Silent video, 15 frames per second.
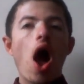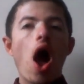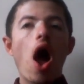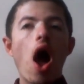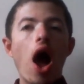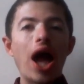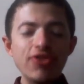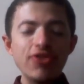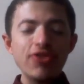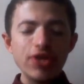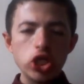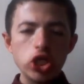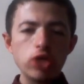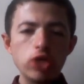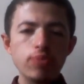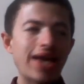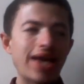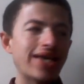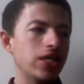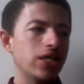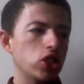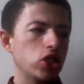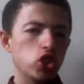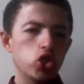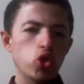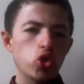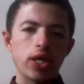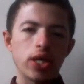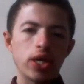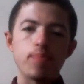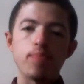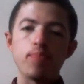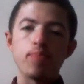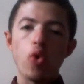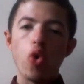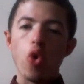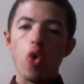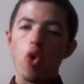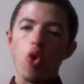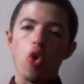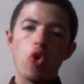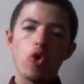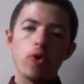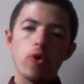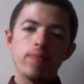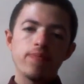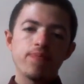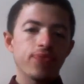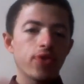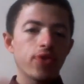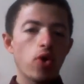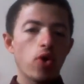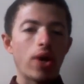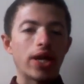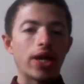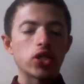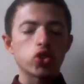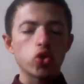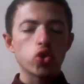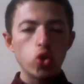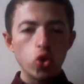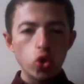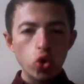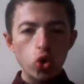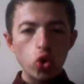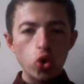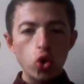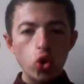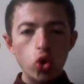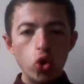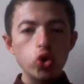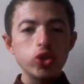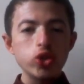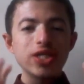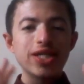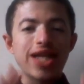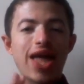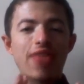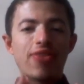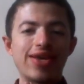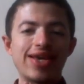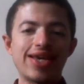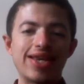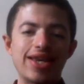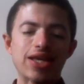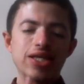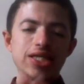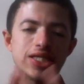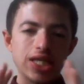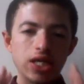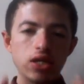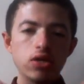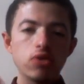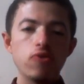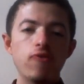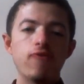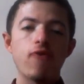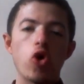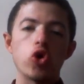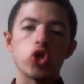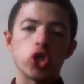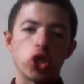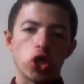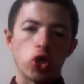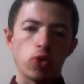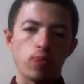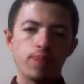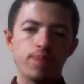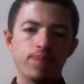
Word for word: I think you might enjoy it more when it's all together in a single volume